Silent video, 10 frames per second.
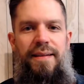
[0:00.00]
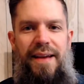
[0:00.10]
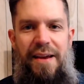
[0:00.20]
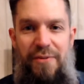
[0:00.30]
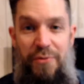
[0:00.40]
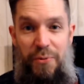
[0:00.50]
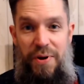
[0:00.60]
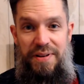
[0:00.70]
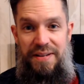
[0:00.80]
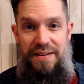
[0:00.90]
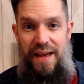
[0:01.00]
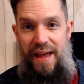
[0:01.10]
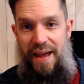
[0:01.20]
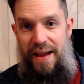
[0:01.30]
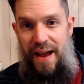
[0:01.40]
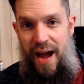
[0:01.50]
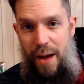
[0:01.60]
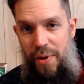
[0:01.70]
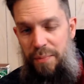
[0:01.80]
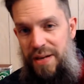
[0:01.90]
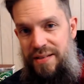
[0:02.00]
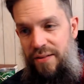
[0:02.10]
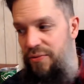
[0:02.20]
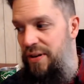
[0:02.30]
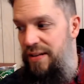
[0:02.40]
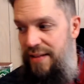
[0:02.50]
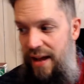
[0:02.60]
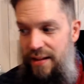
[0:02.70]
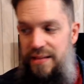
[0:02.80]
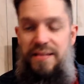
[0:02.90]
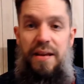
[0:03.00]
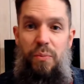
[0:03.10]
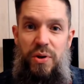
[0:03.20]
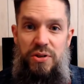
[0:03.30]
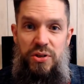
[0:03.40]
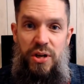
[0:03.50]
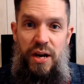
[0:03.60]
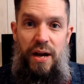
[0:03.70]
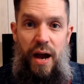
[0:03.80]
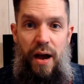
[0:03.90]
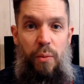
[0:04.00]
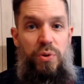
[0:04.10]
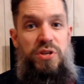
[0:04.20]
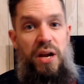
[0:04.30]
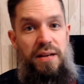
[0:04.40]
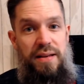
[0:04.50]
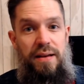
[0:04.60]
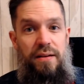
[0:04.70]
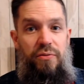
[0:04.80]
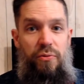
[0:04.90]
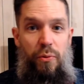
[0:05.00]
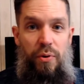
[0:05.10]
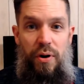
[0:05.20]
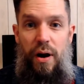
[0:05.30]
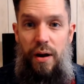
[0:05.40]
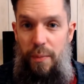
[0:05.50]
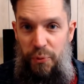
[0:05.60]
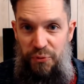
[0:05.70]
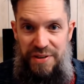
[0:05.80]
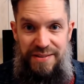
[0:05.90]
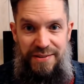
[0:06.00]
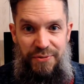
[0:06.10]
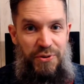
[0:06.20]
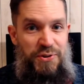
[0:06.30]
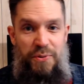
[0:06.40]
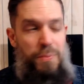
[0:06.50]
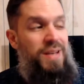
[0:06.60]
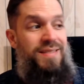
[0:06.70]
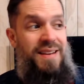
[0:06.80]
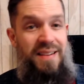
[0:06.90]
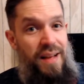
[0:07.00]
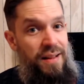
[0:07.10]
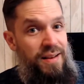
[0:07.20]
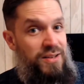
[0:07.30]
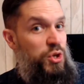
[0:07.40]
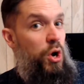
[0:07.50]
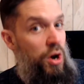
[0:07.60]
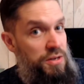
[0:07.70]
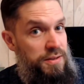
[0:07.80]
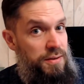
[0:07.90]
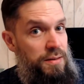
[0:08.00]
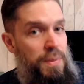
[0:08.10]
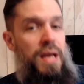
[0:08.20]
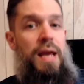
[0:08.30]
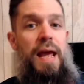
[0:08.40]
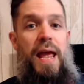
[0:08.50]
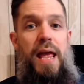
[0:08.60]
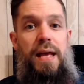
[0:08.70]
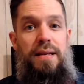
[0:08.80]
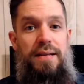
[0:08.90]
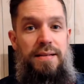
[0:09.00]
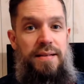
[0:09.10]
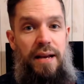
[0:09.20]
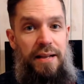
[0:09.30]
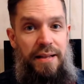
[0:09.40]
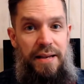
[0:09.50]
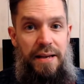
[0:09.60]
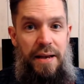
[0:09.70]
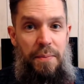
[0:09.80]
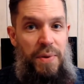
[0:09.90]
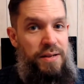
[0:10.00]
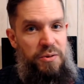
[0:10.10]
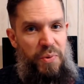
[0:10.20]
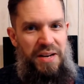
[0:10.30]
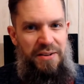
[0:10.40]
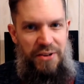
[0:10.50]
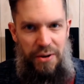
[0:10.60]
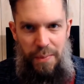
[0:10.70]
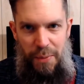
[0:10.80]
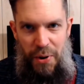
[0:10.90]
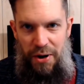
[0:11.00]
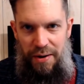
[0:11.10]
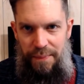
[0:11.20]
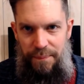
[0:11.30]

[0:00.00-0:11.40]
Hey everyone, today I made myself a Nutella sandwich, which I did for a couple reasons. First of all, because Nutella is awesome, and secondly, because I wanted to talk about Mark.